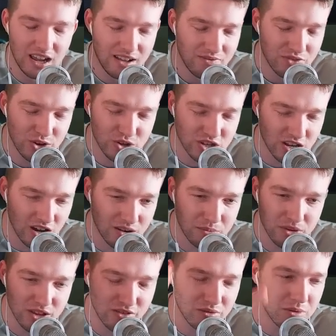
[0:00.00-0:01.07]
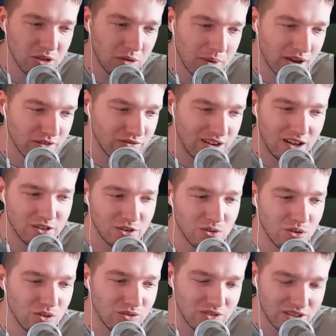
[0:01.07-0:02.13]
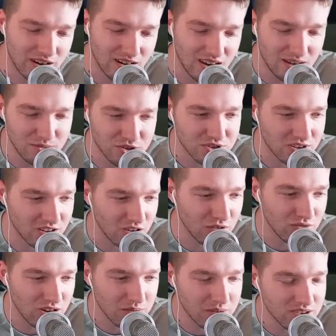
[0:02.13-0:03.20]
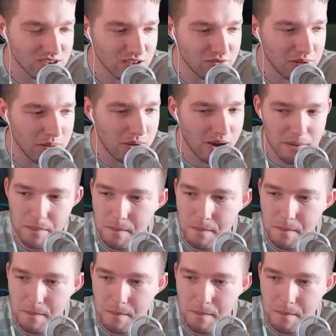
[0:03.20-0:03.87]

there's an unbelievable amount of value over there. I'm just going to go fuck myself. Bye-bye.